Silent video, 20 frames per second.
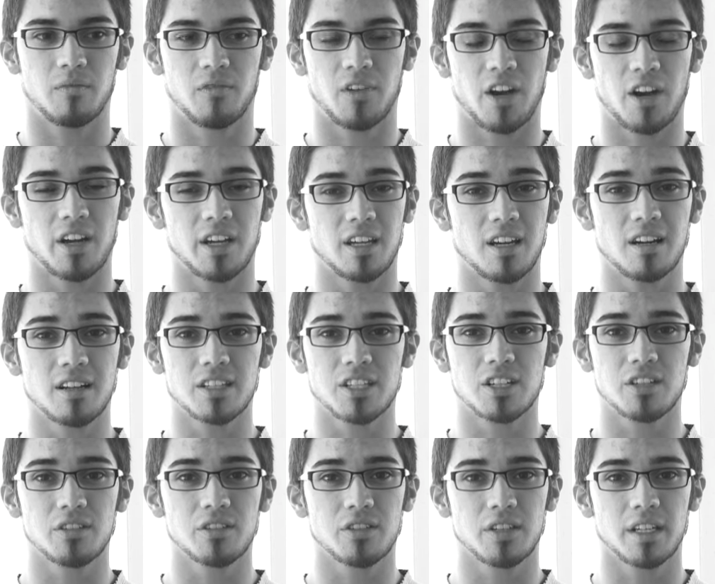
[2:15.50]
very young
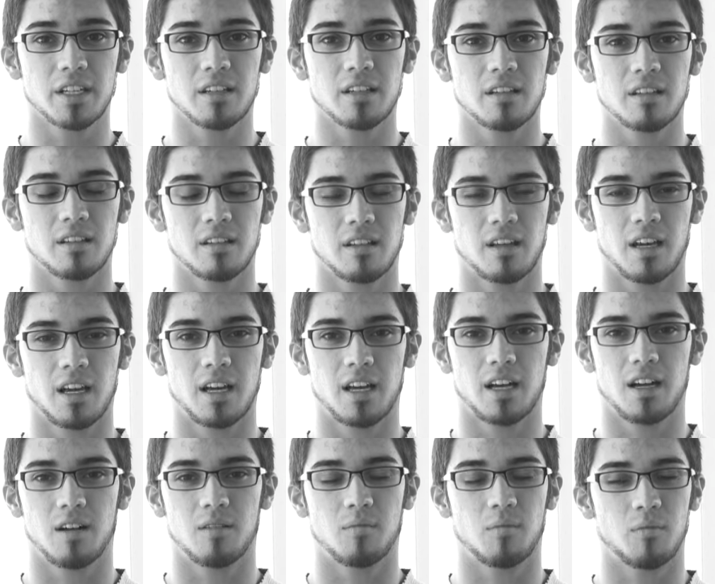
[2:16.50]
children
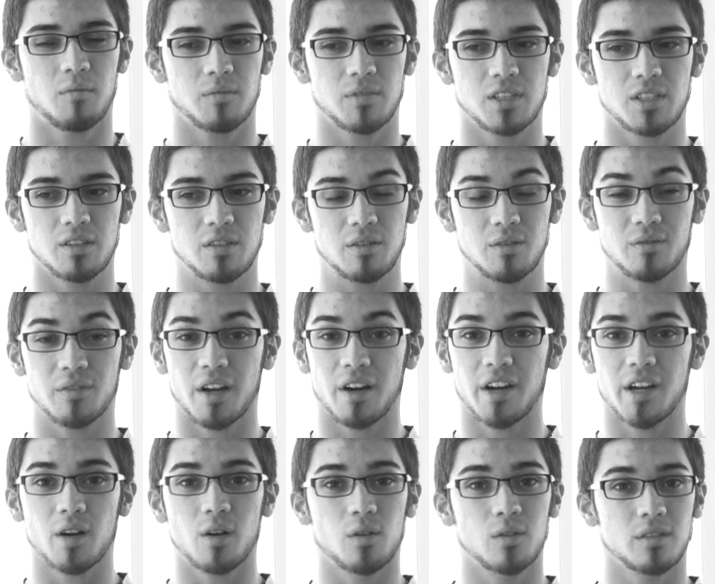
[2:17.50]
to
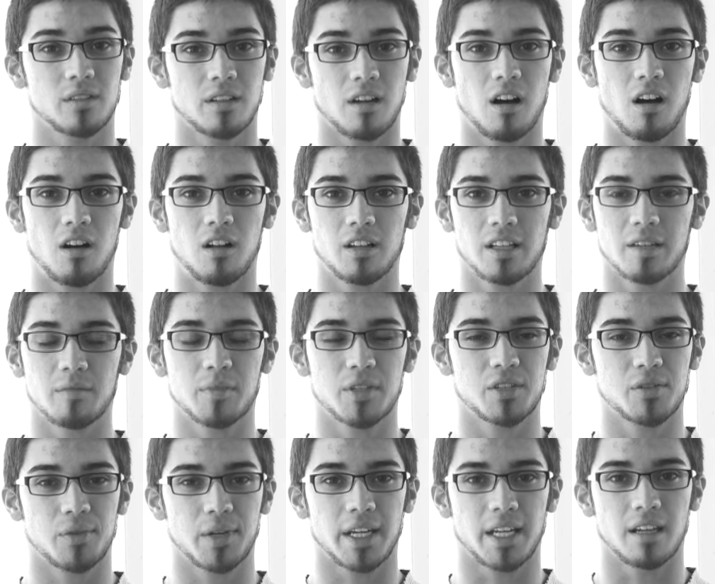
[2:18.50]
very old, all in
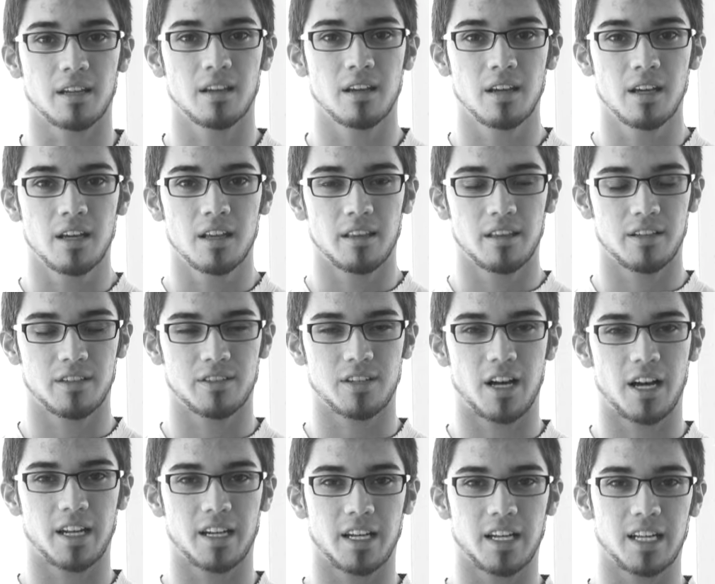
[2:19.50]
between. There's
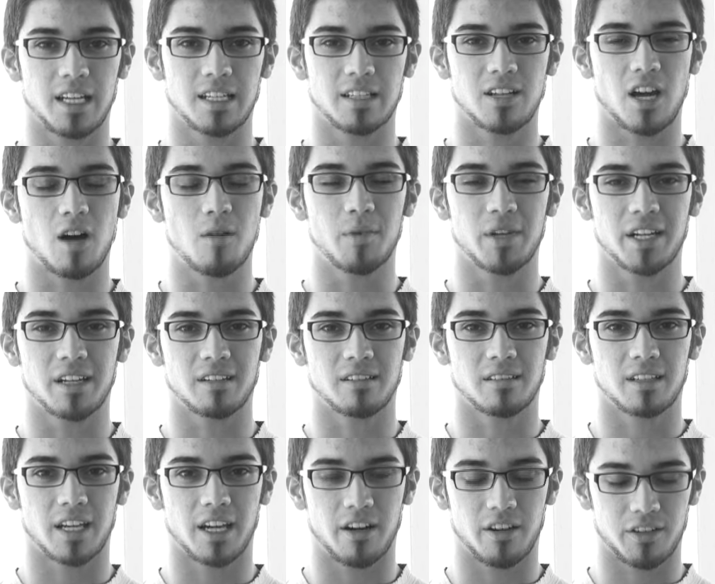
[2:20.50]
not any dominant
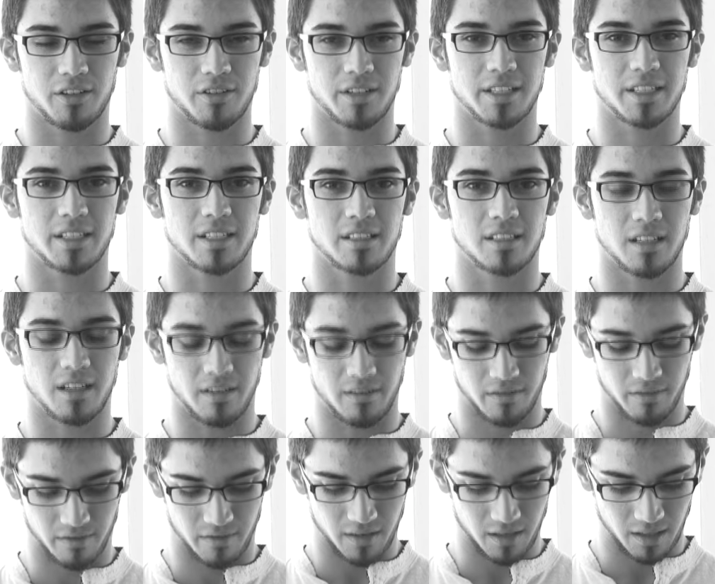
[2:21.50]
characteristics
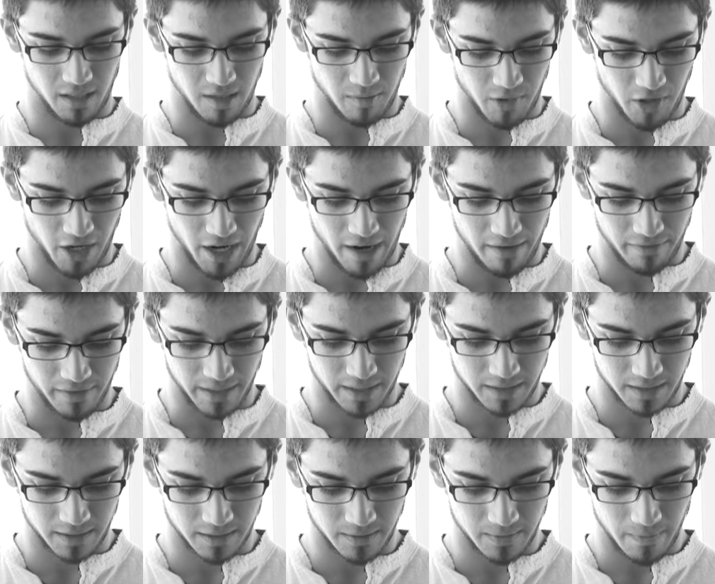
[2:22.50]
of the
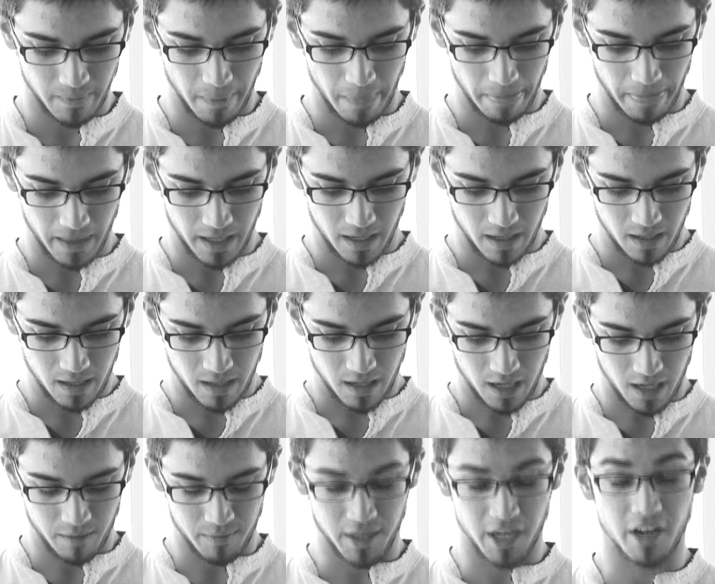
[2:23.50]
demographics.
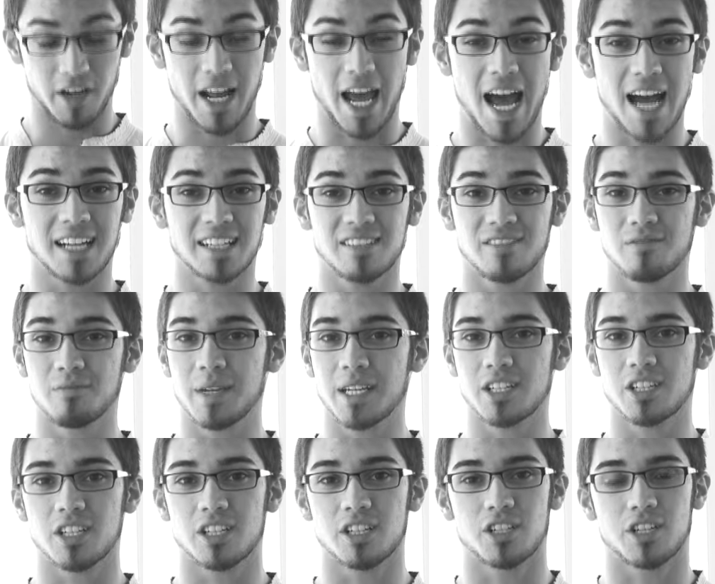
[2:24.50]
They're an active
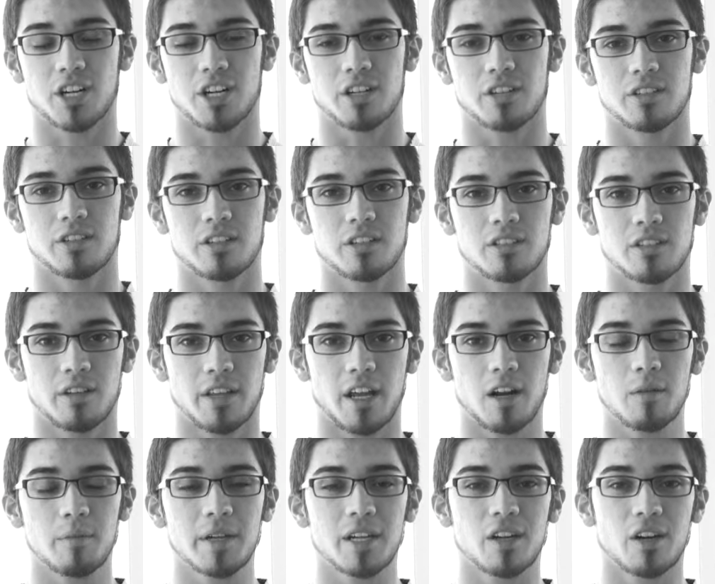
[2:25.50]
mission church, so
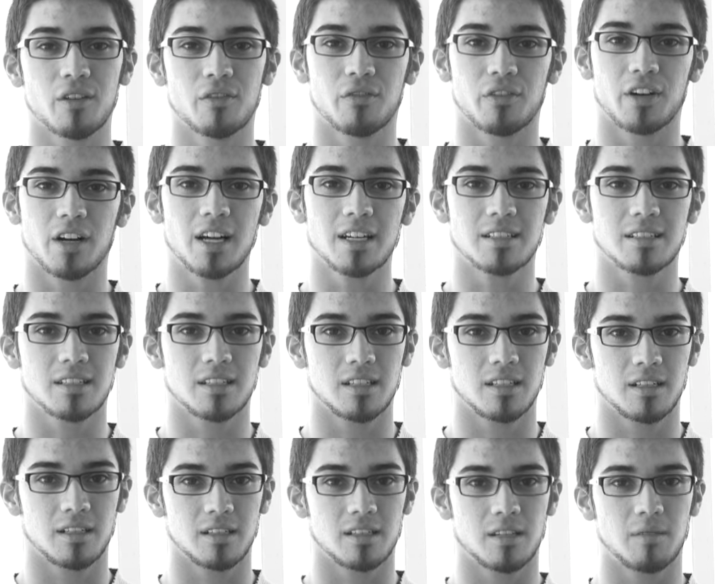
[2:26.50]
that'll be good for us
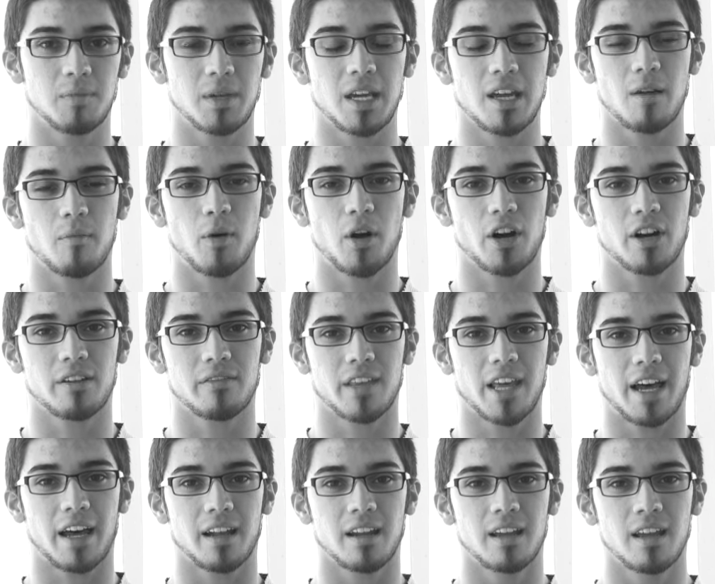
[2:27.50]
to be a part of
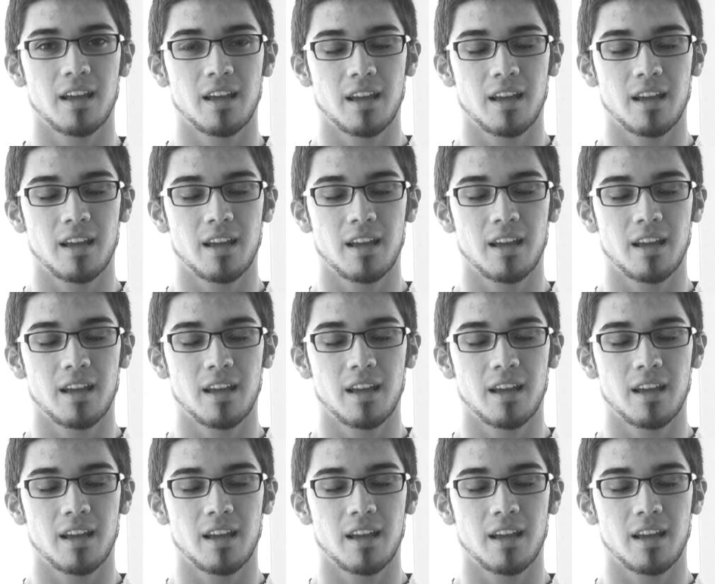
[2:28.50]
that,